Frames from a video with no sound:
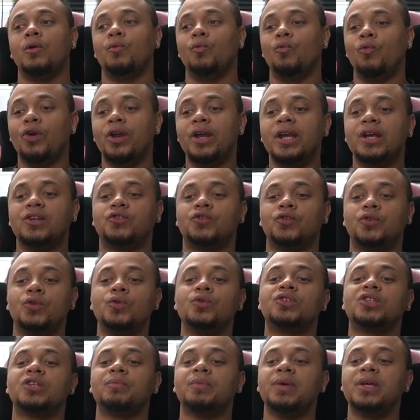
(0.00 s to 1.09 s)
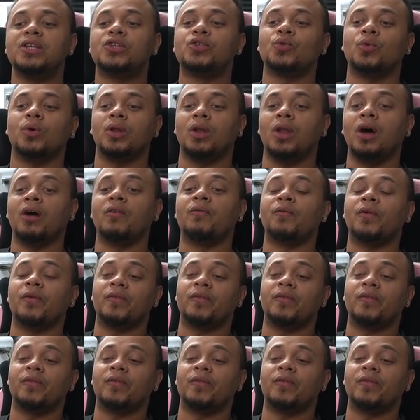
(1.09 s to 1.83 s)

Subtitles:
reintroducing me to a love